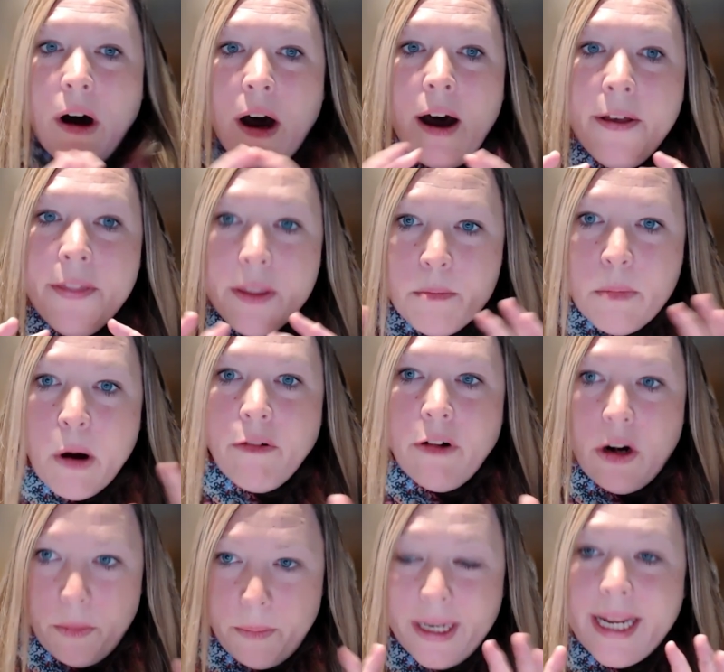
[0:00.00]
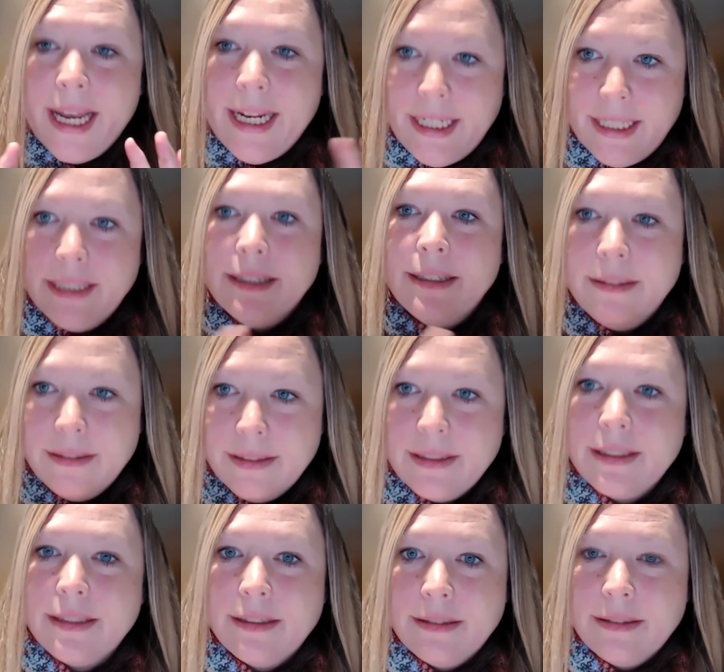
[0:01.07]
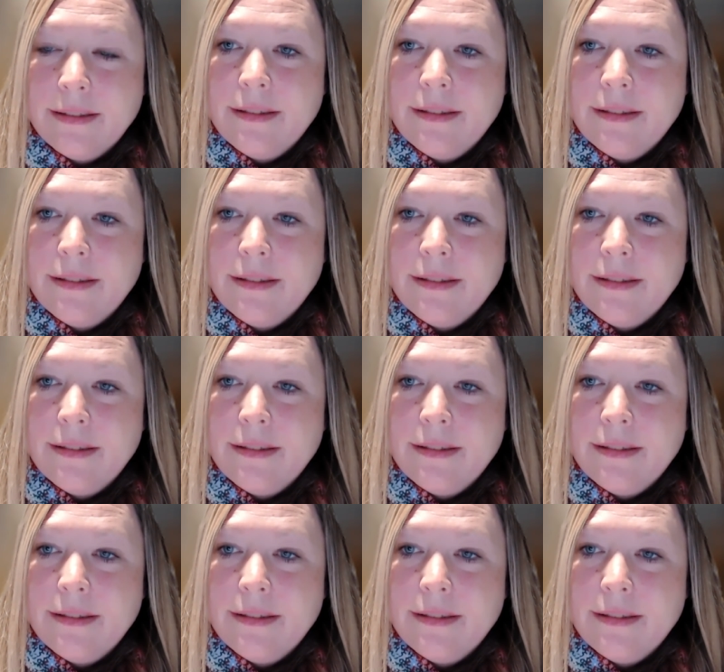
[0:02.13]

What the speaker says: are the moral obligations